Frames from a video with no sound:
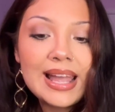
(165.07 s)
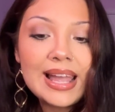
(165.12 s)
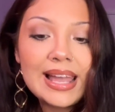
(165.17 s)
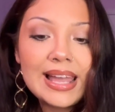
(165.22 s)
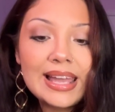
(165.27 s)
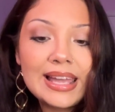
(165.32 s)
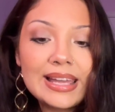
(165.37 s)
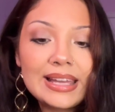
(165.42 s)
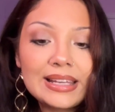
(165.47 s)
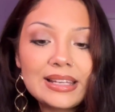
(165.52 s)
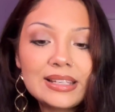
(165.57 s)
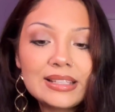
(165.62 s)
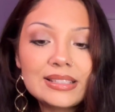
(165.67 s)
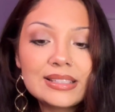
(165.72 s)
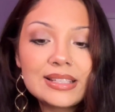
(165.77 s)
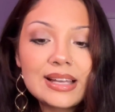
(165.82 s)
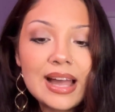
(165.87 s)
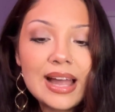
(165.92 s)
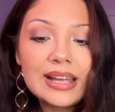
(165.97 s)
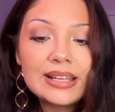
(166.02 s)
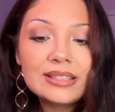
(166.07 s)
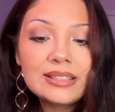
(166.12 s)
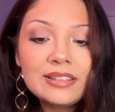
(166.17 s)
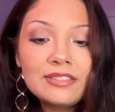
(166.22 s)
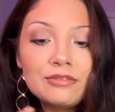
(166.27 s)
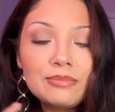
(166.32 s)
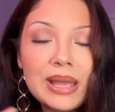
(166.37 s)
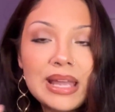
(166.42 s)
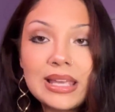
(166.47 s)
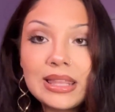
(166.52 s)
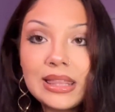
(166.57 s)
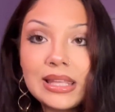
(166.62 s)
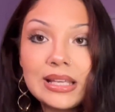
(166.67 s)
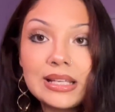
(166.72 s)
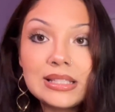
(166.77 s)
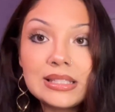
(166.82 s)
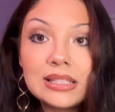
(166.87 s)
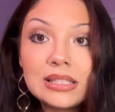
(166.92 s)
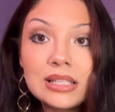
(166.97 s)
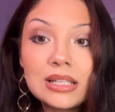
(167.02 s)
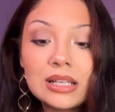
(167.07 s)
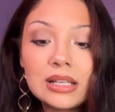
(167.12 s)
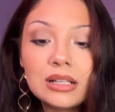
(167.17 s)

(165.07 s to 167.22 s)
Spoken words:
and kind of make things